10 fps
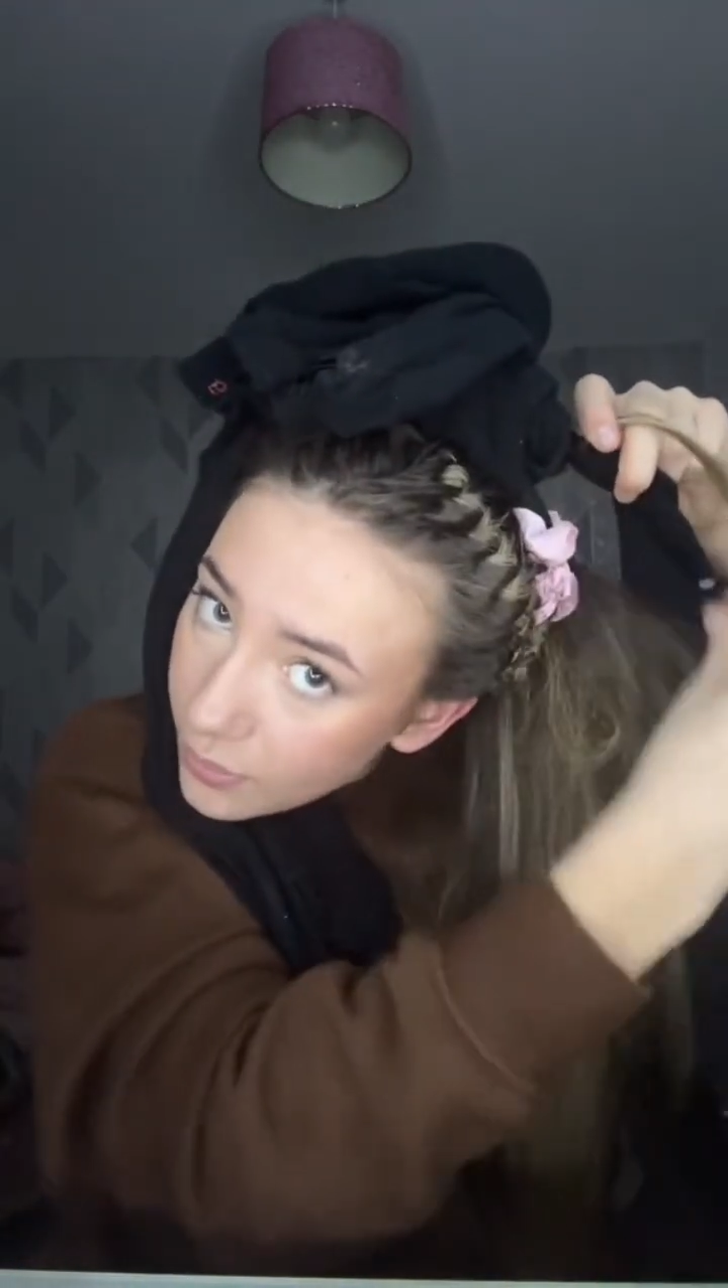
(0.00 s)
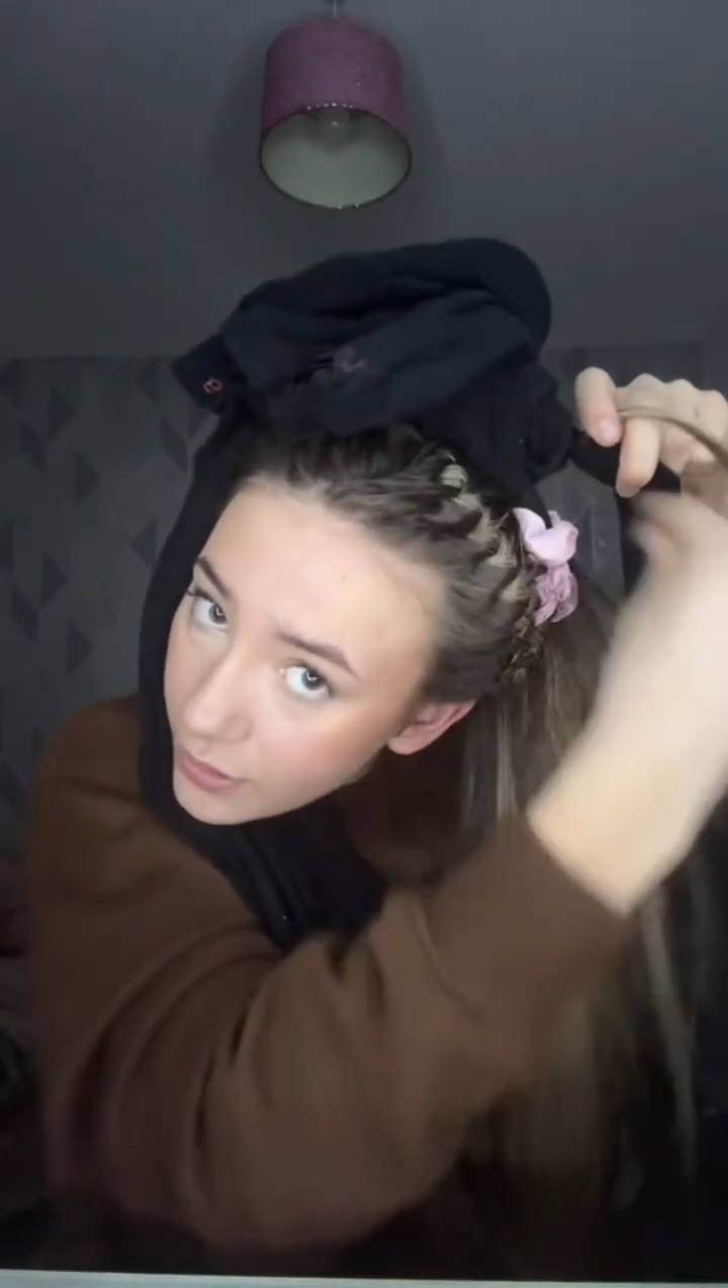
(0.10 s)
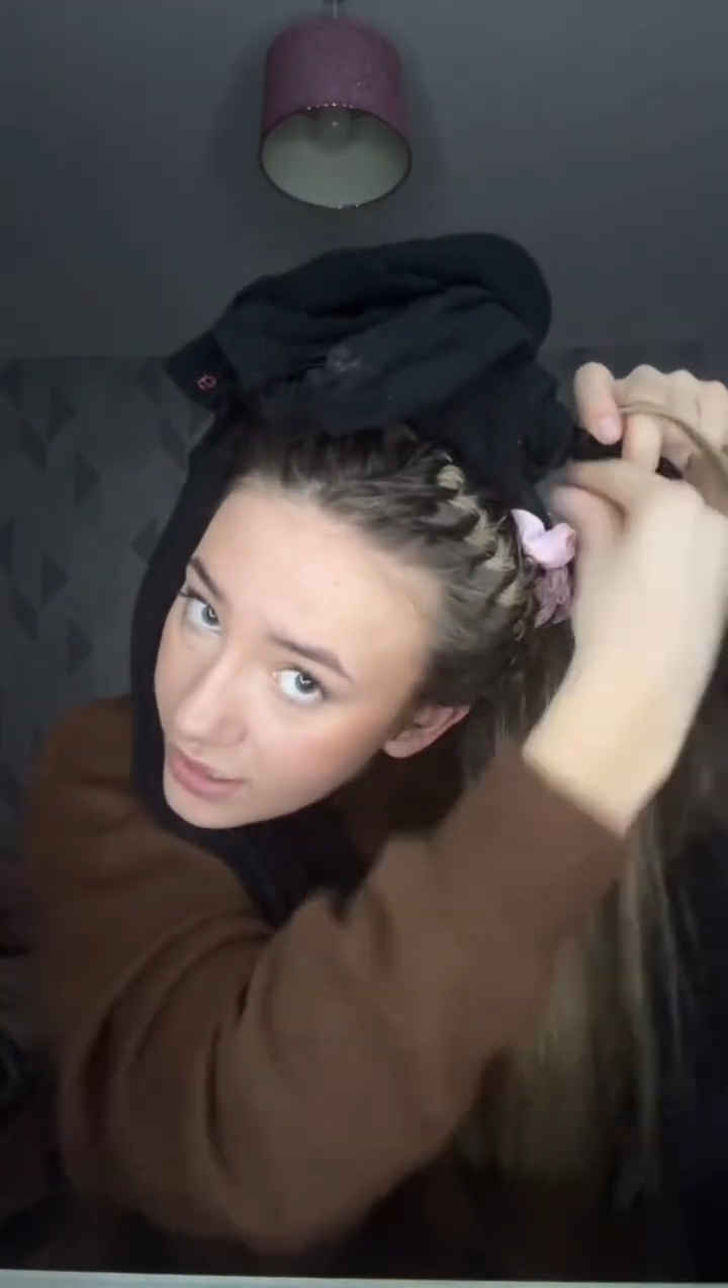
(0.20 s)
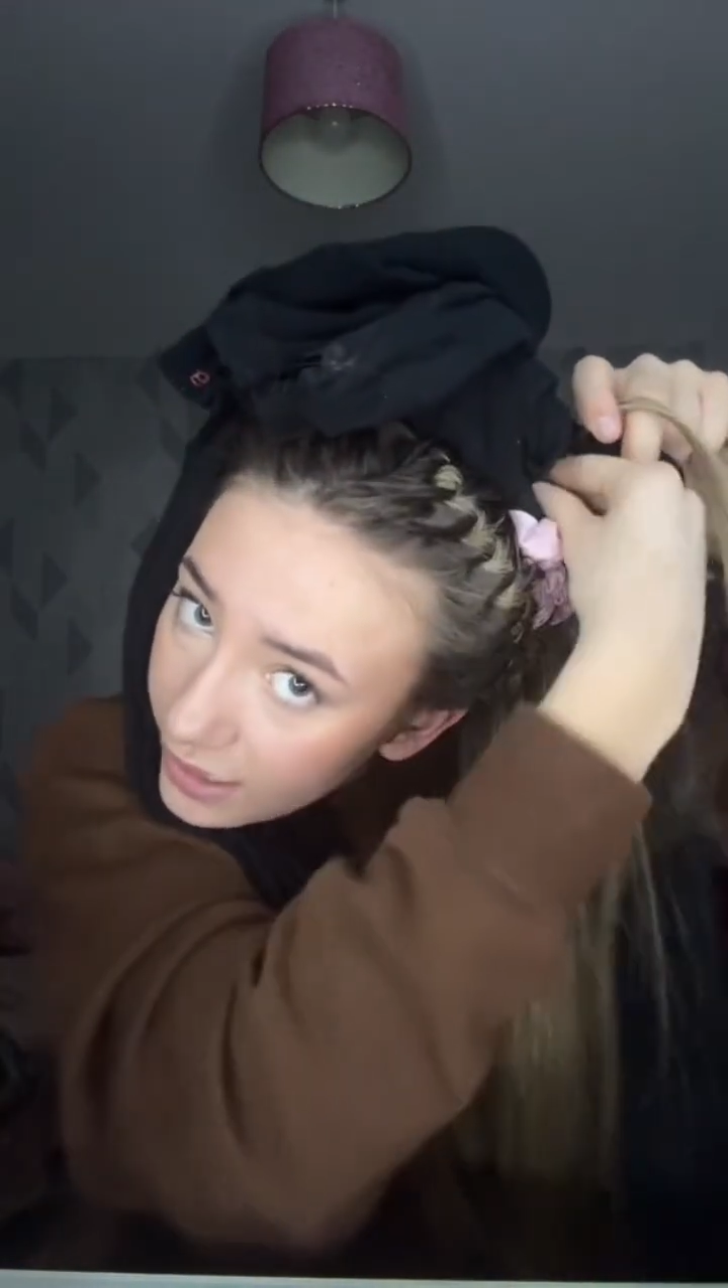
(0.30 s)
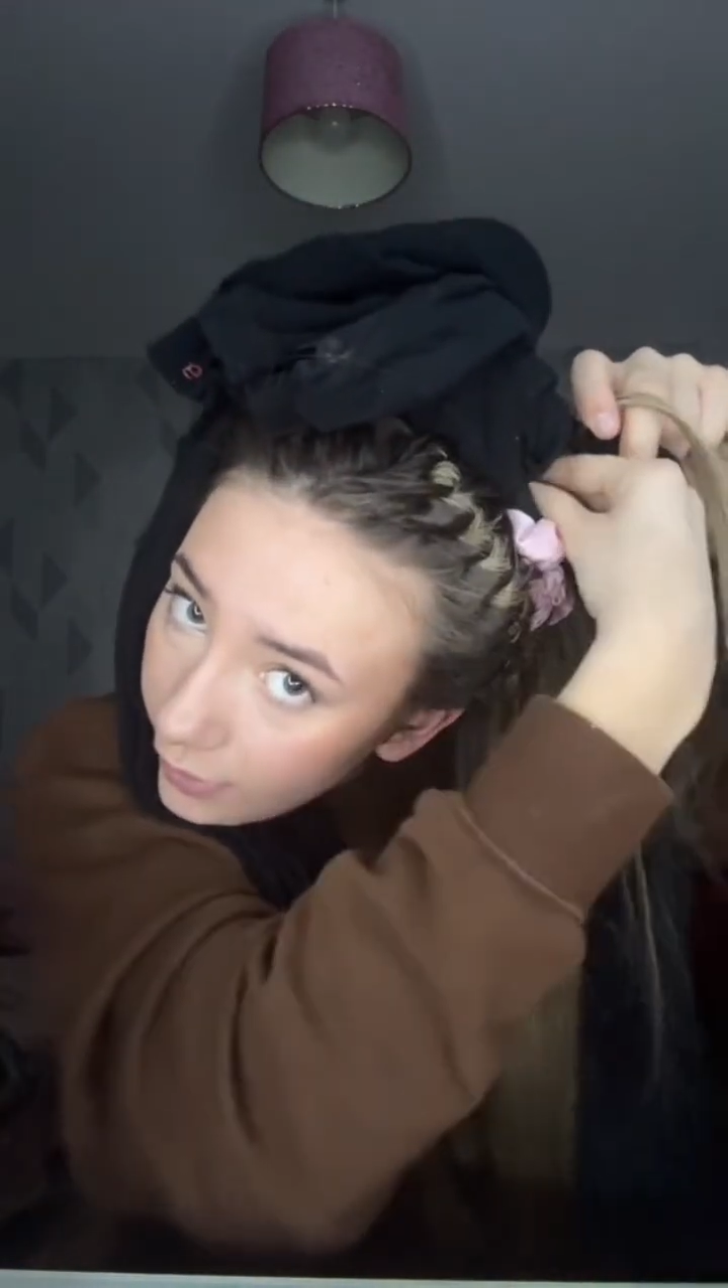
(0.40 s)

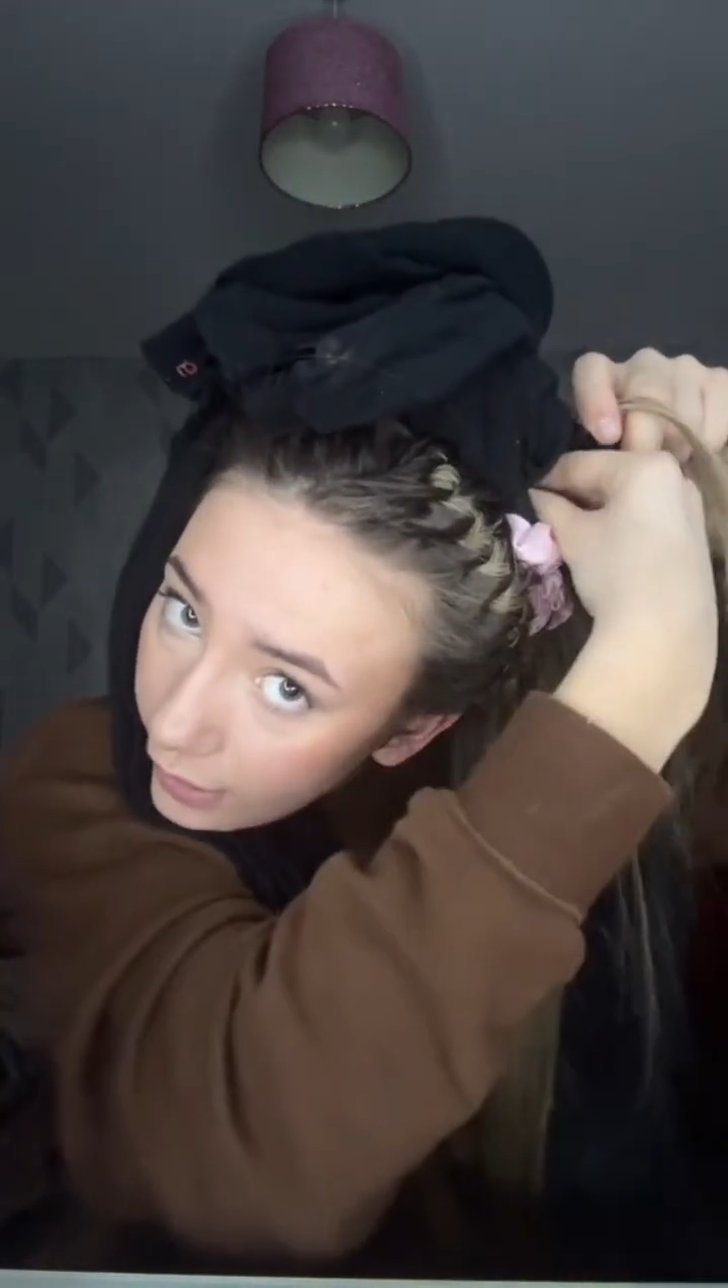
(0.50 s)
piece now,